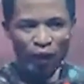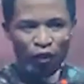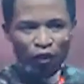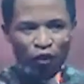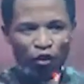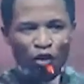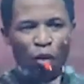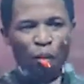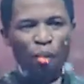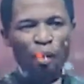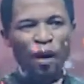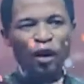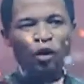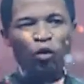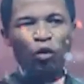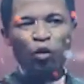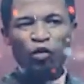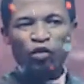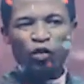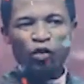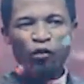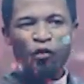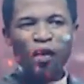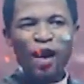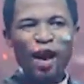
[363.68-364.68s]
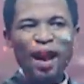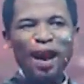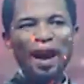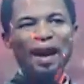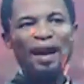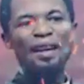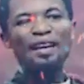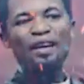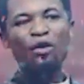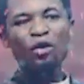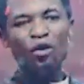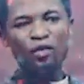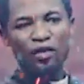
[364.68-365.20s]
you may crucify
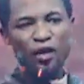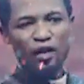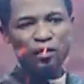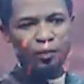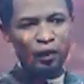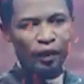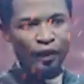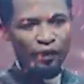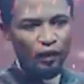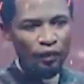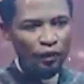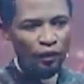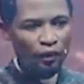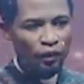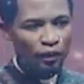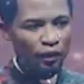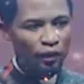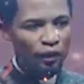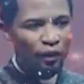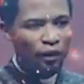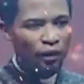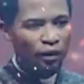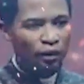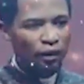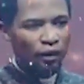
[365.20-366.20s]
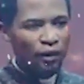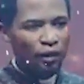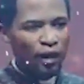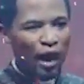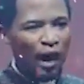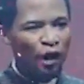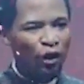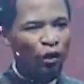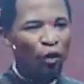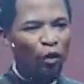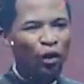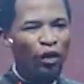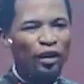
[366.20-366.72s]
an innocent person.
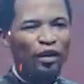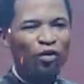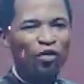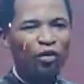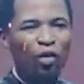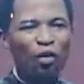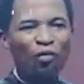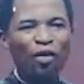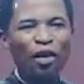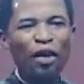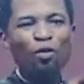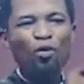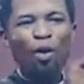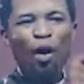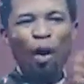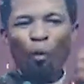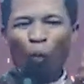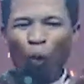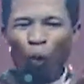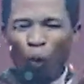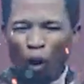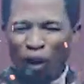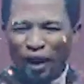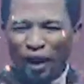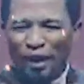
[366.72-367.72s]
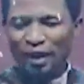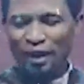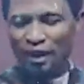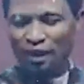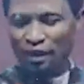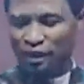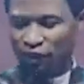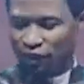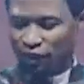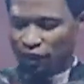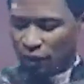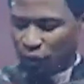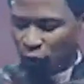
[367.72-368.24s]
And you will discover you are walking in
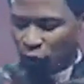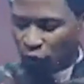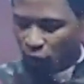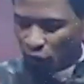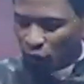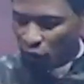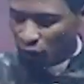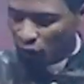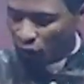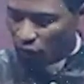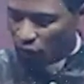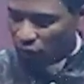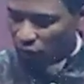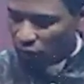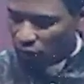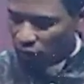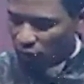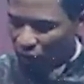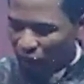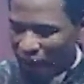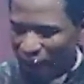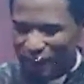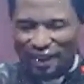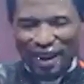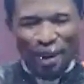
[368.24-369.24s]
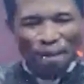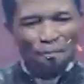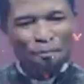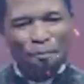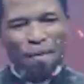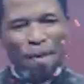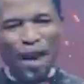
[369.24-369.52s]
deception. And then